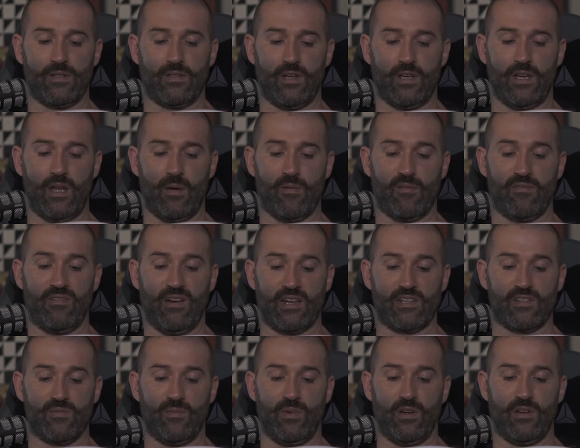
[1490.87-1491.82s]
dynamic
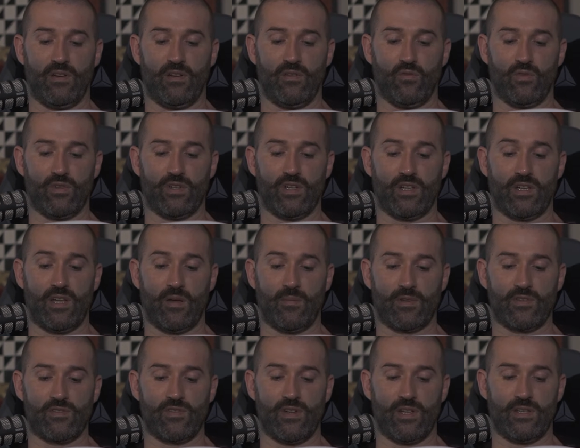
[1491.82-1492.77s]
flexibility nor
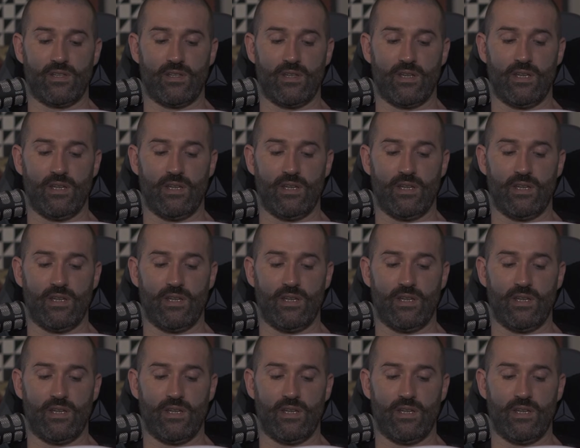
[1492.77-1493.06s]
dynamic strength.